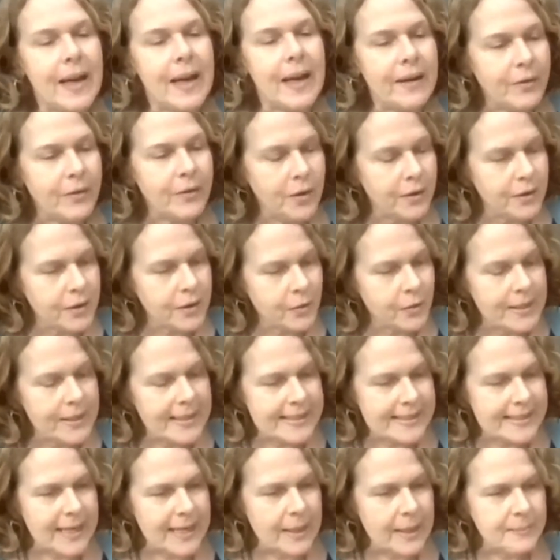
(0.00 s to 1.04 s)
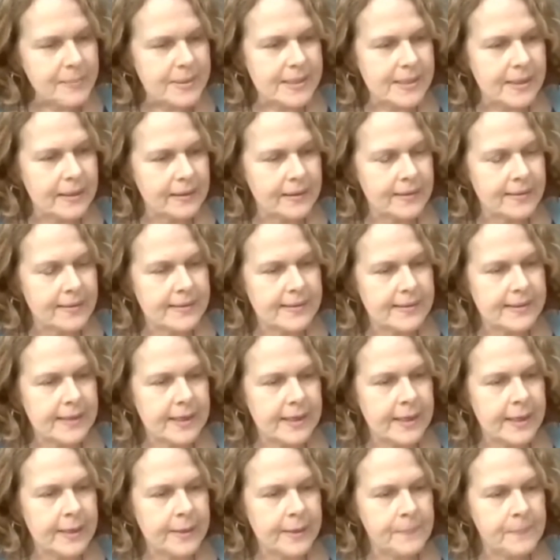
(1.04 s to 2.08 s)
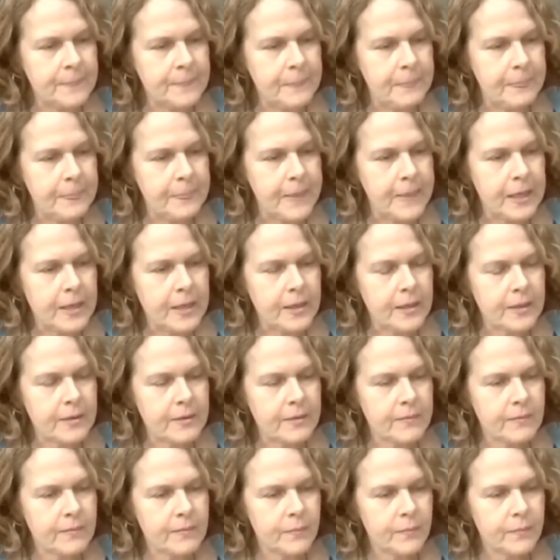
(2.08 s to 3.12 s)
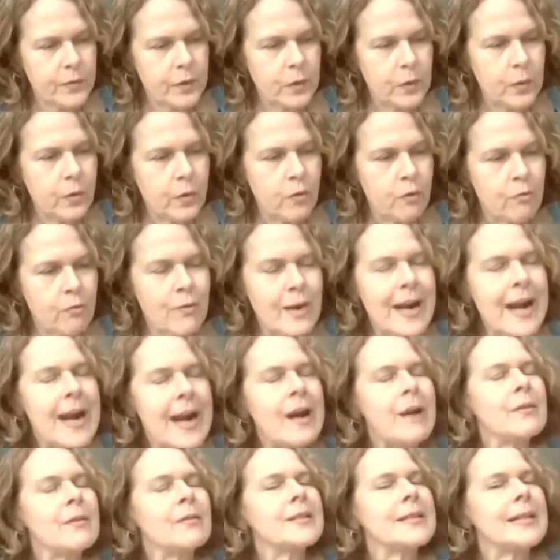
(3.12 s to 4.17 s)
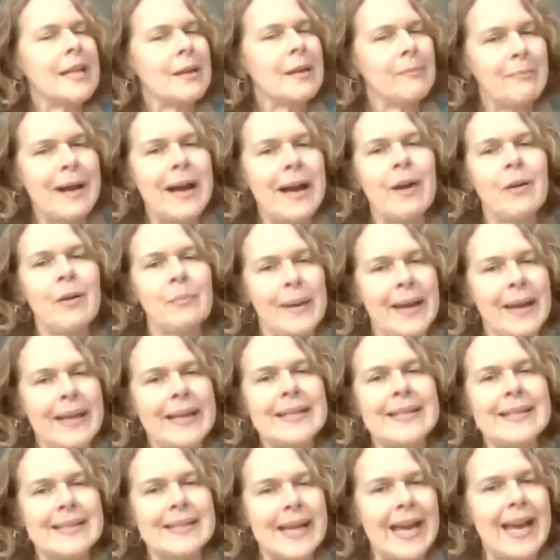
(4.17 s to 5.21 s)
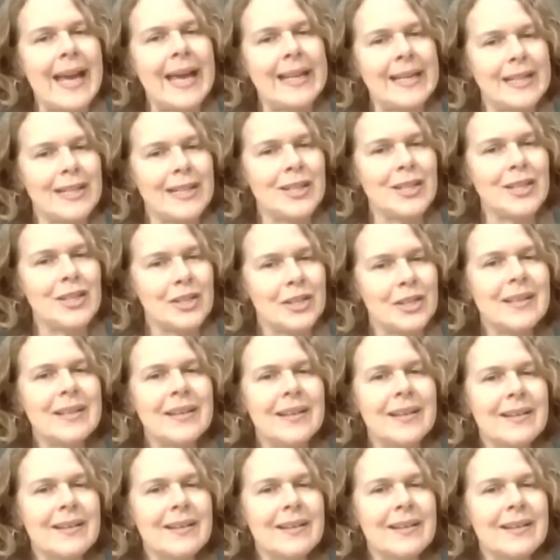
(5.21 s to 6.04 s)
But I've got 3 stepsons who are around and about Ben's age.